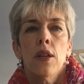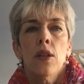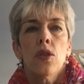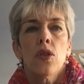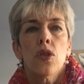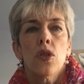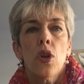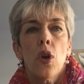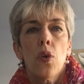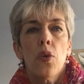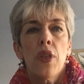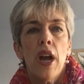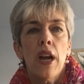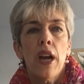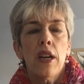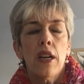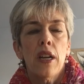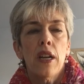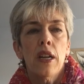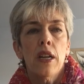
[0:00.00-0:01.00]
so
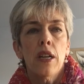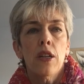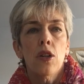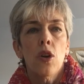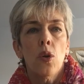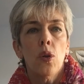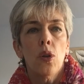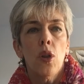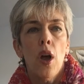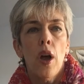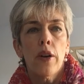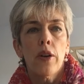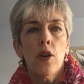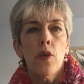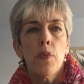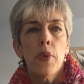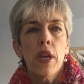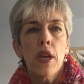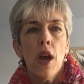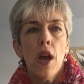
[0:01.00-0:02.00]
that it no
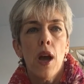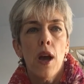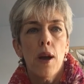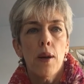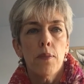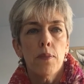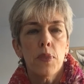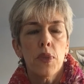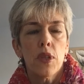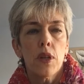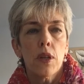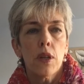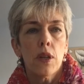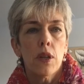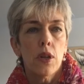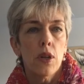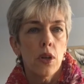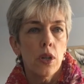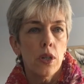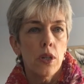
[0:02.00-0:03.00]
longer becomes
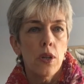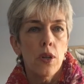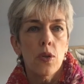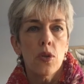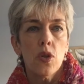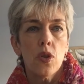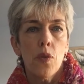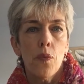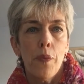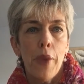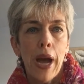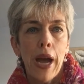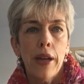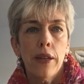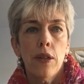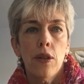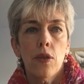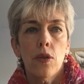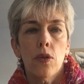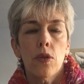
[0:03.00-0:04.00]
good news or
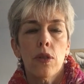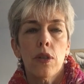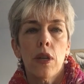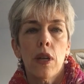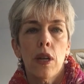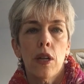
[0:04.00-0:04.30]
bad news.